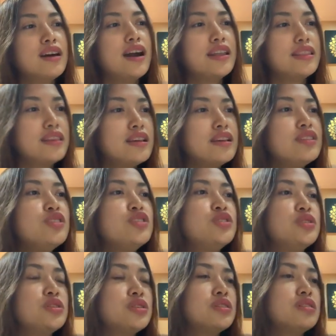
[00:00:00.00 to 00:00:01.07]
I think you
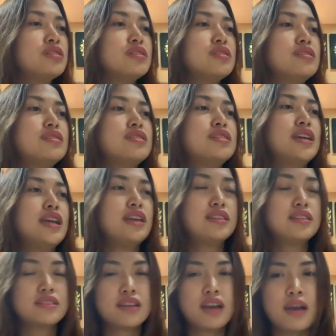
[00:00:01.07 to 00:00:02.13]
should take
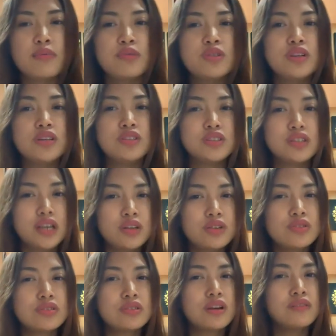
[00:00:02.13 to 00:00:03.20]
the time to educate
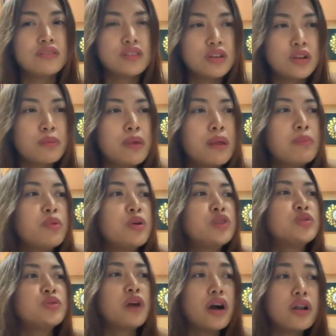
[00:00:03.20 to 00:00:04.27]
yourself a little bit more
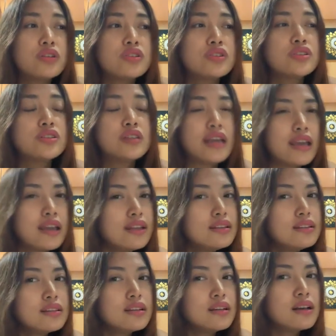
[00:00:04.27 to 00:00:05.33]
to
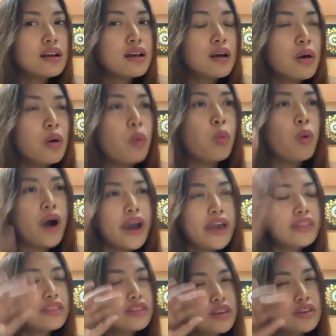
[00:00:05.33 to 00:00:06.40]
understand why
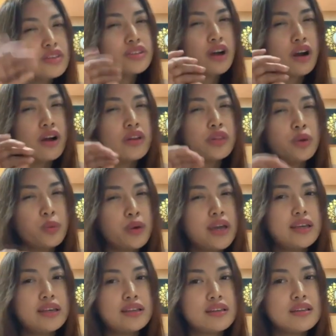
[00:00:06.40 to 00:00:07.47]
things are the
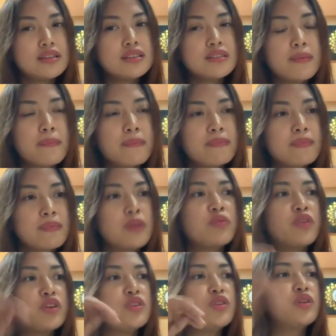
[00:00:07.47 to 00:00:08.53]
way it is
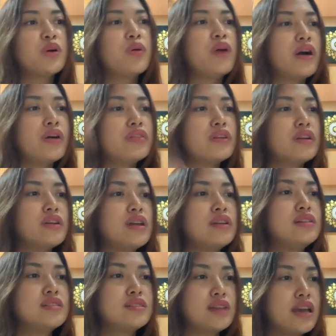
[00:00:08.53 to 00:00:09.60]
before you go out there and
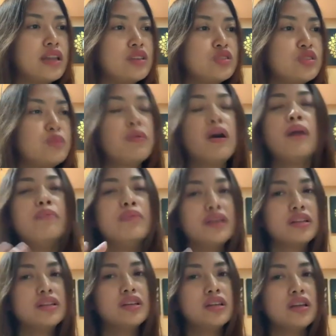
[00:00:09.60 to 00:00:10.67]
decided to
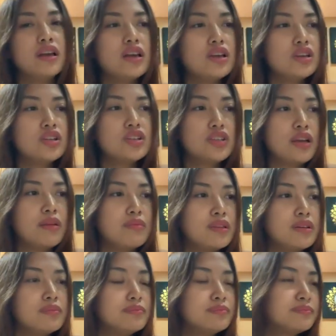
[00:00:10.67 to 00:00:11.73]
publicly shame
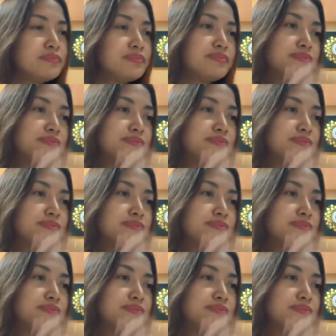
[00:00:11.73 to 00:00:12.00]
them.